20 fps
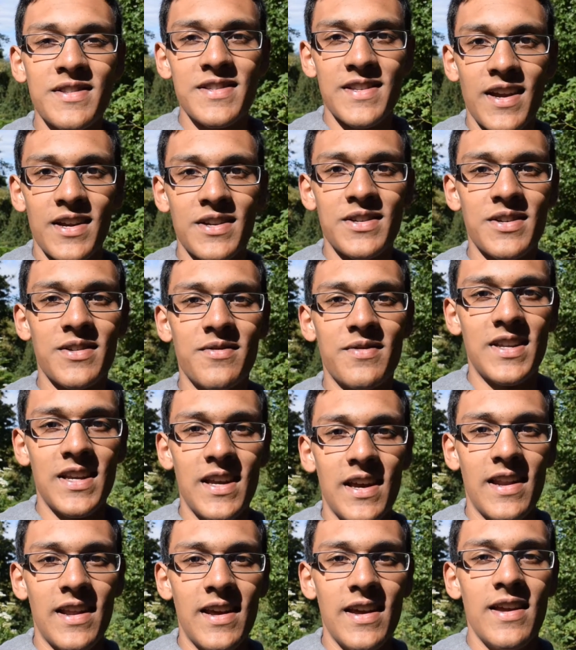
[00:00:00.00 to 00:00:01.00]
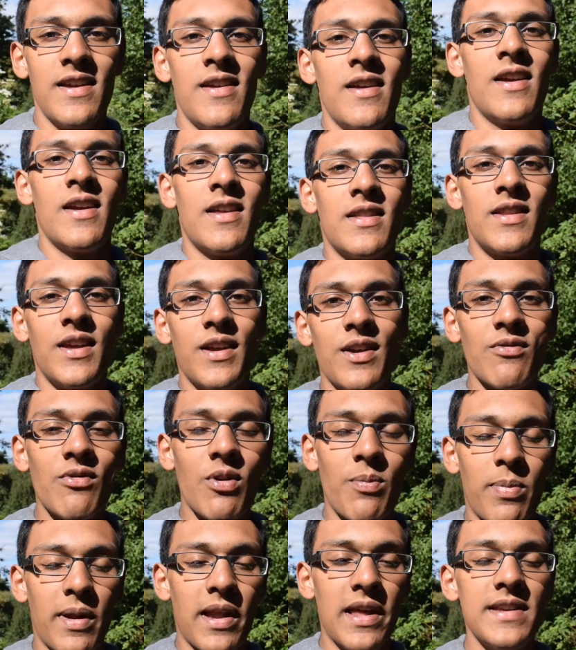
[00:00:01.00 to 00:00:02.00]
section of DNA, they can
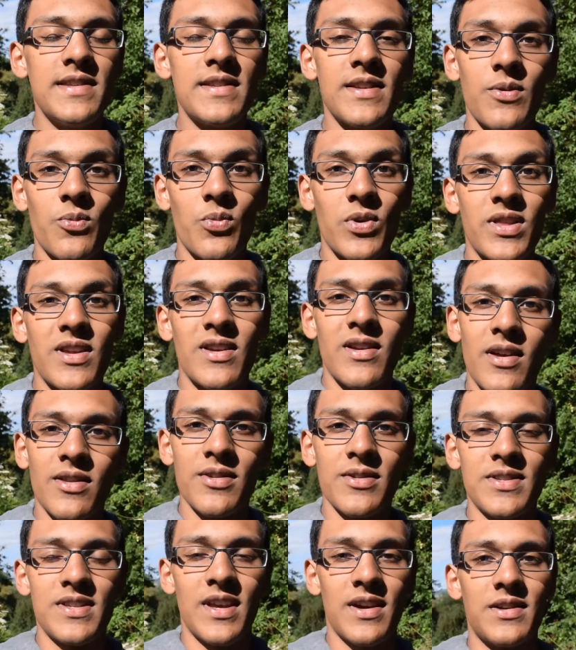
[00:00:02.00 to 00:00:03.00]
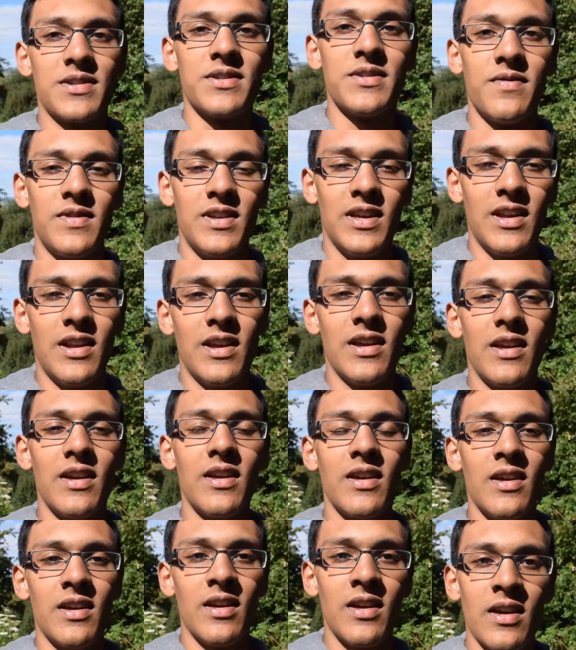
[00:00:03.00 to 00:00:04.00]
replace it with another section of DNA.
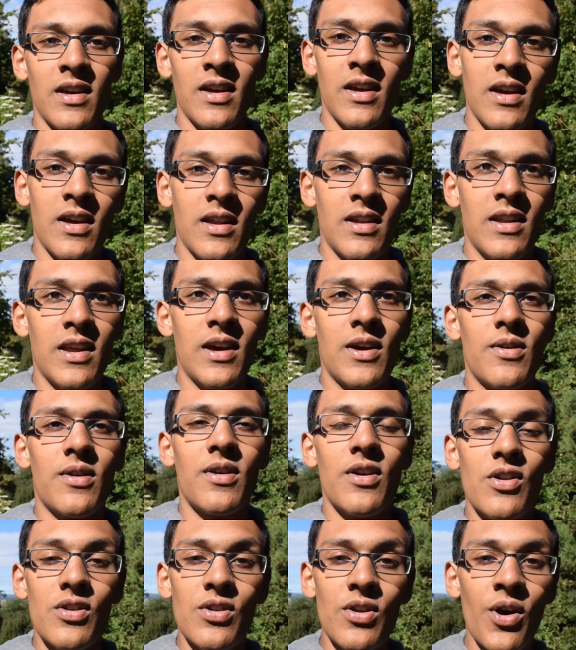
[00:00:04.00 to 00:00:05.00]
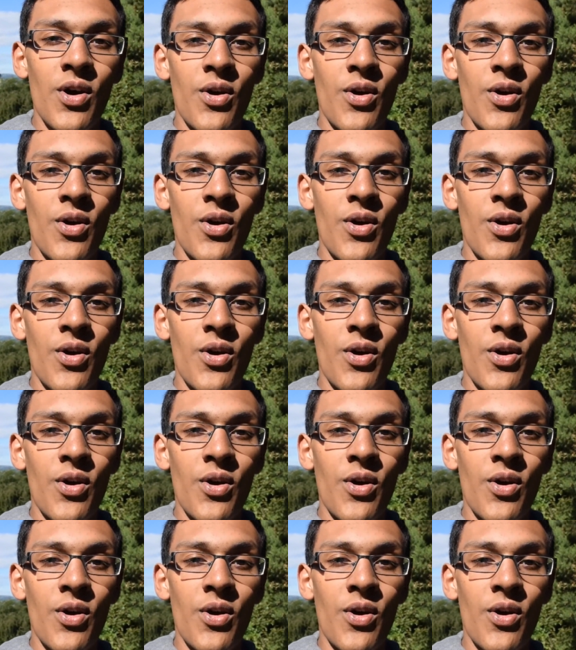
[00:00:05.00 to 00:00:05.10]
Now, not